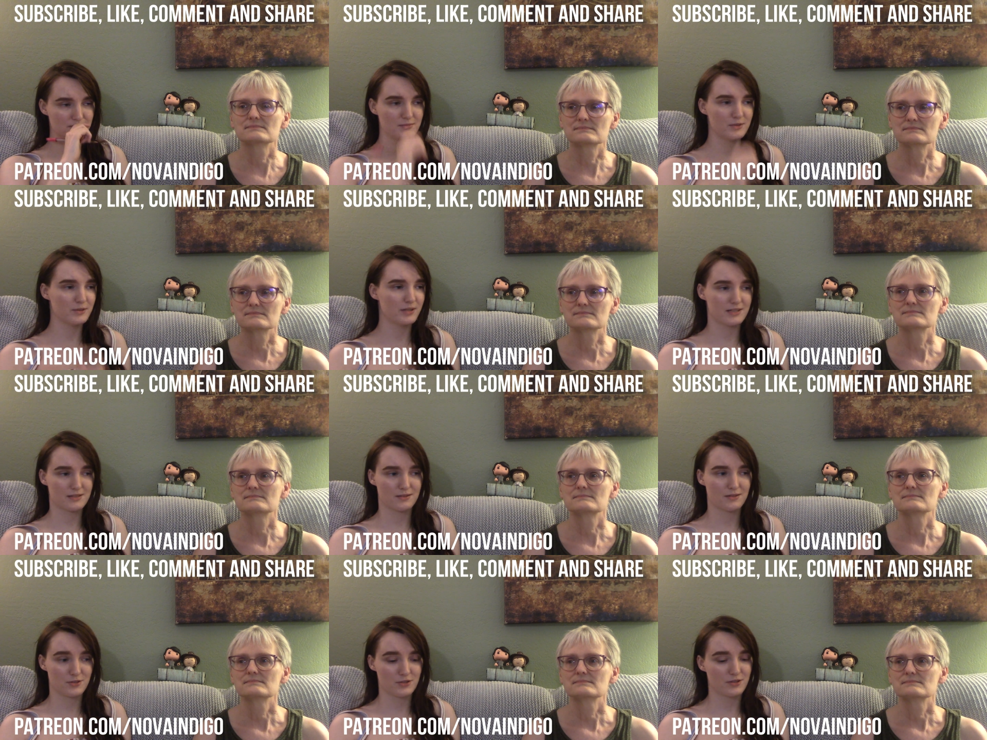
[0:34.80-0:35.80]
Speaker 1: You guys know the
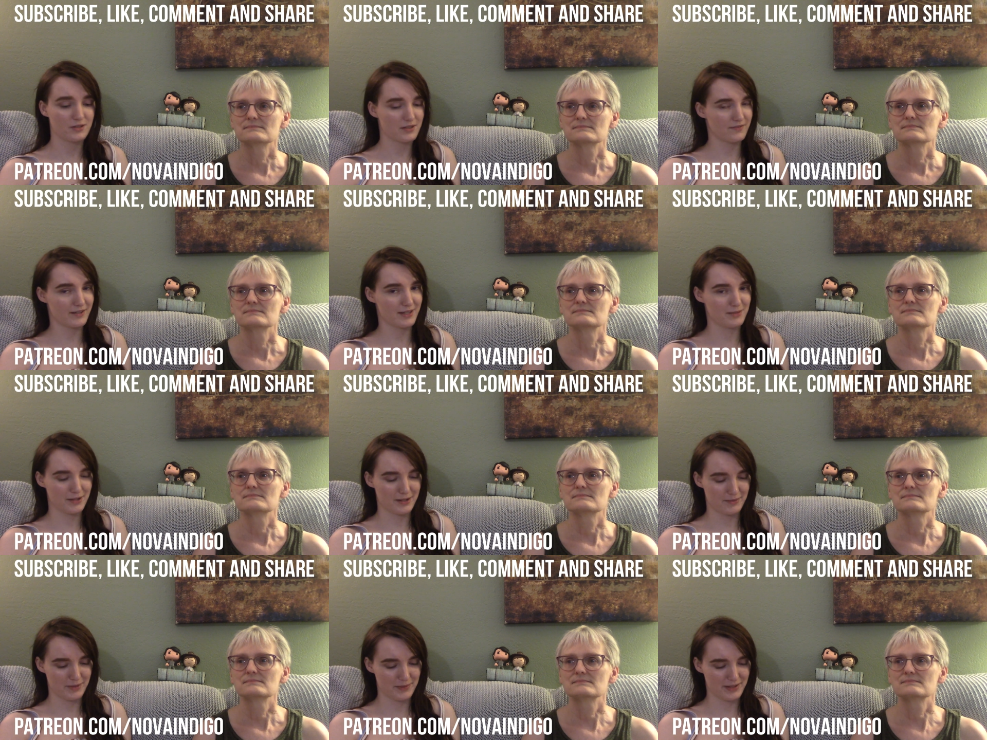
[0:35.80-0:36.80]
drill, you can find them out on my
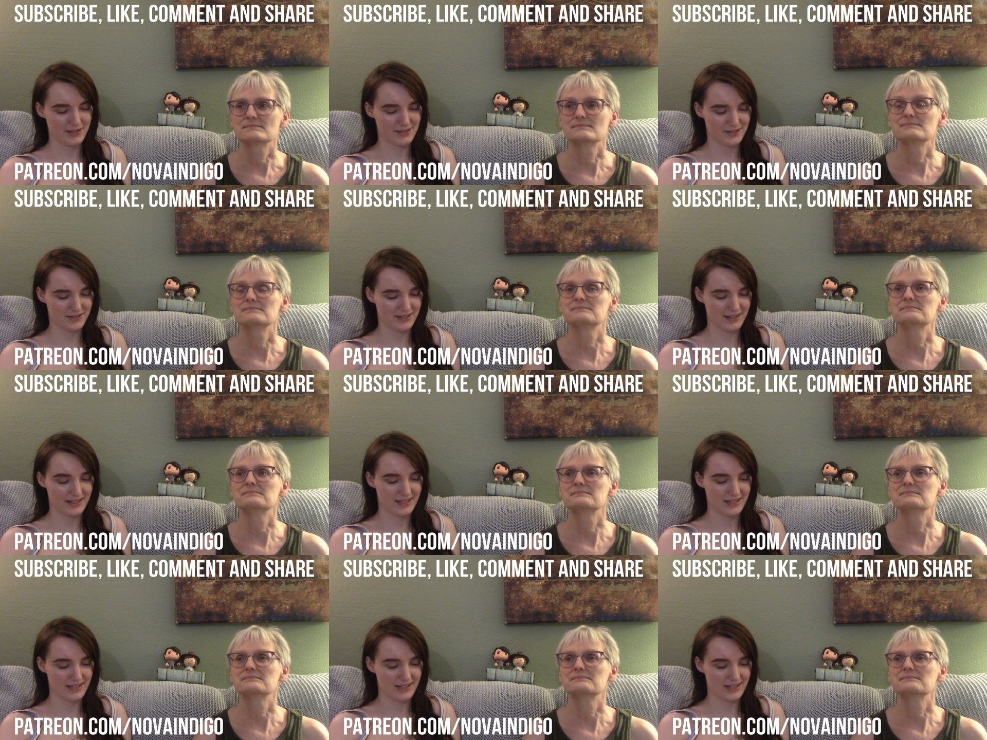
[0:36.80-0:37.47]
Patreon.